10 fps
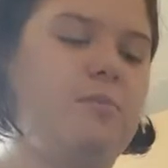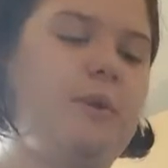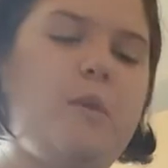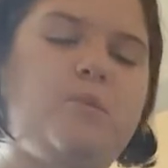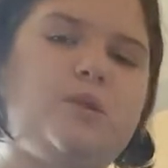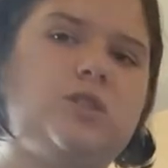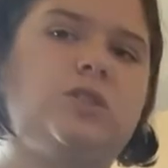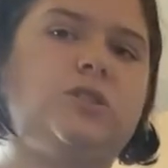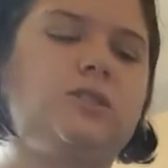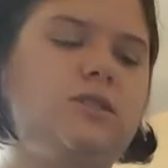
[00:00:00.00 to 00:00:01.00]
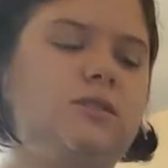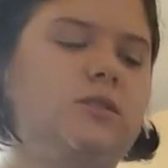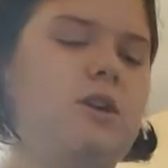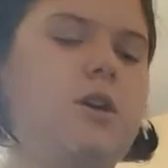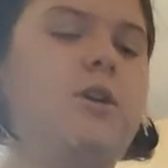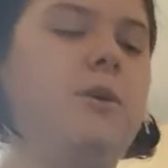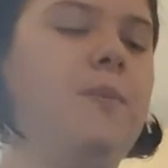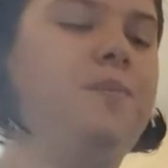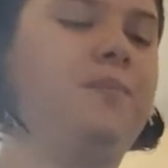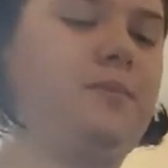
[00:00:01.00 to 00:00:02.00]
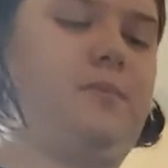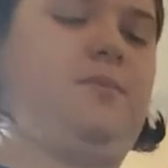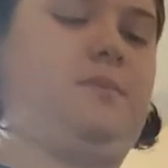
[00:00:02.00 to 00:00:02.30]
the bubbles, so let's